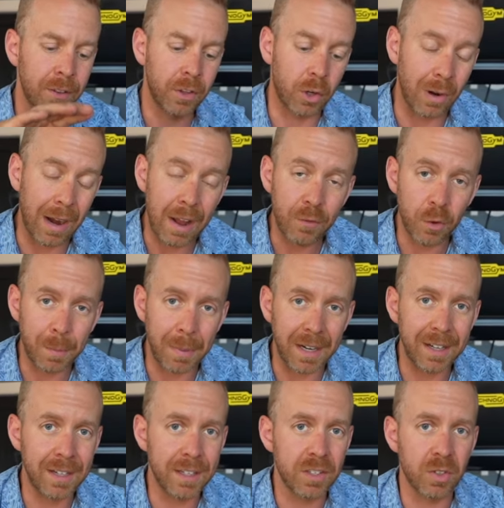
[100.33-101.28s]
The gravel
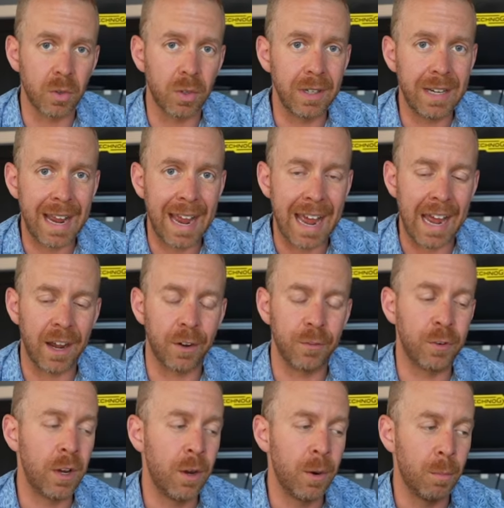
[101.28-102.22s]
bike is going to
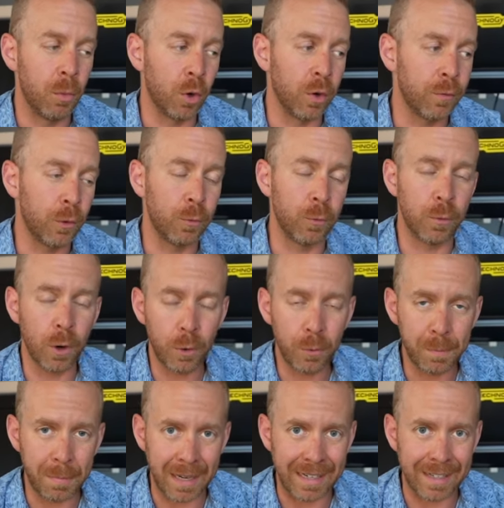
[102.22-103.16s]
have more of a
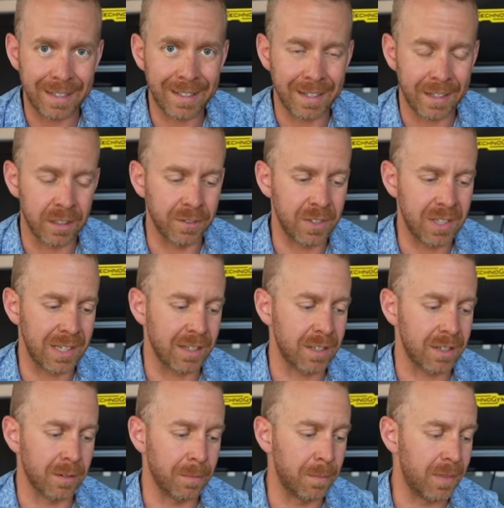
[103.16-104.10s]
road bike kind of
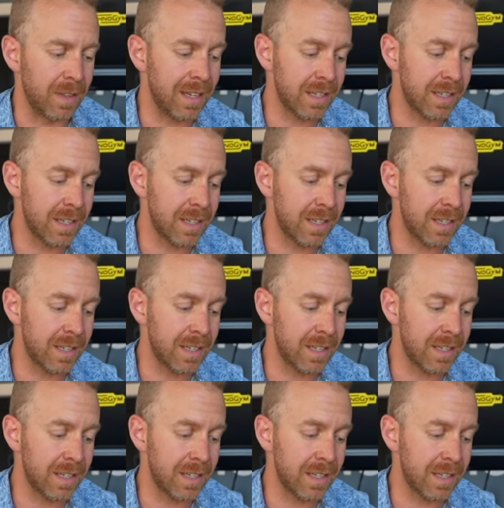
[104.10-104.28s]
system.